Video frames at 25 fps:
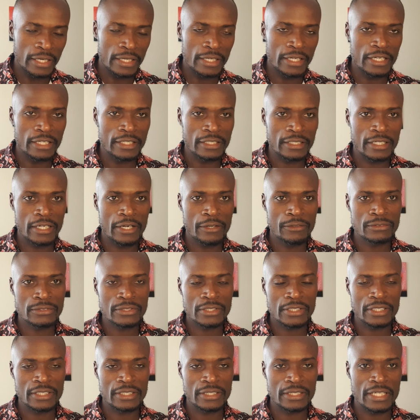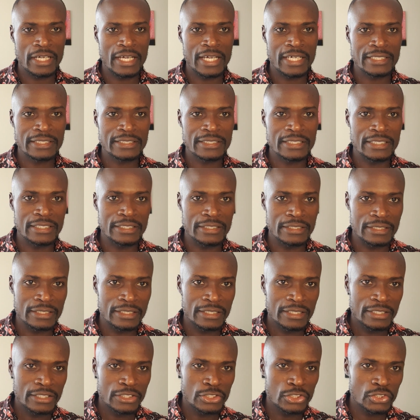encountering that and
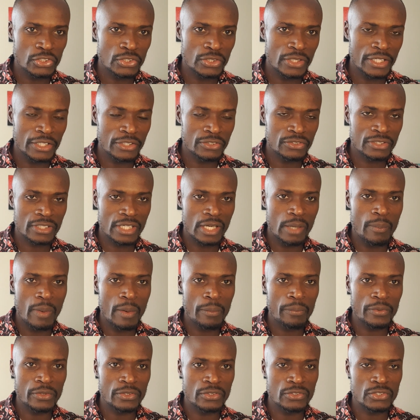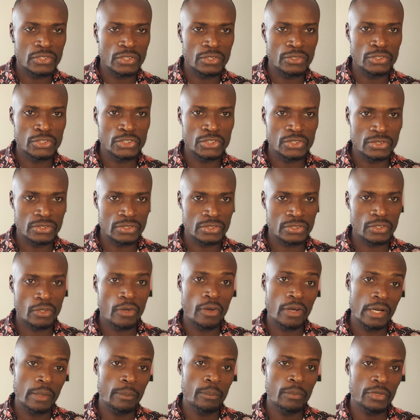trying to come up with solutions
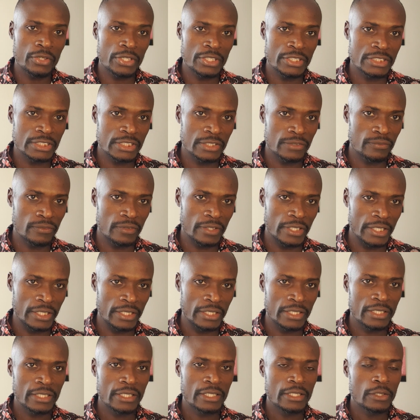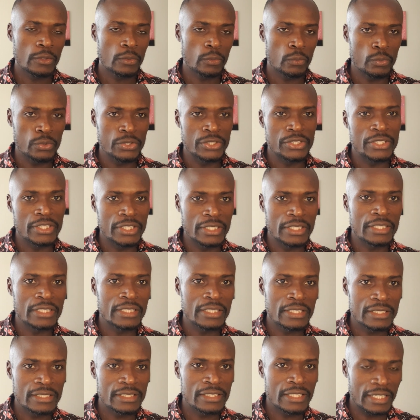collaboratively within
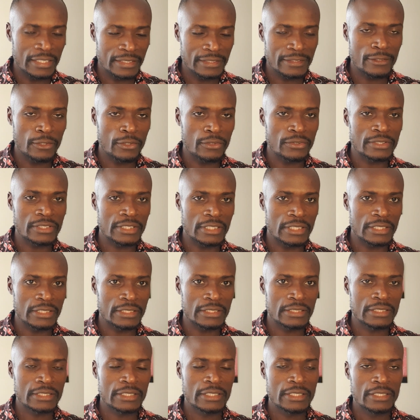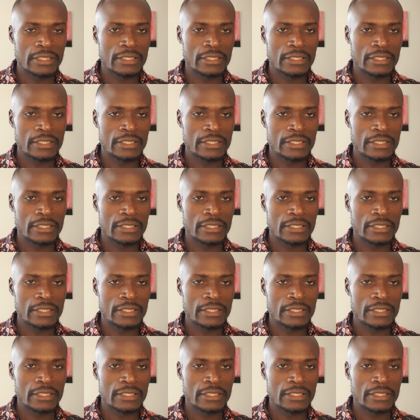that context.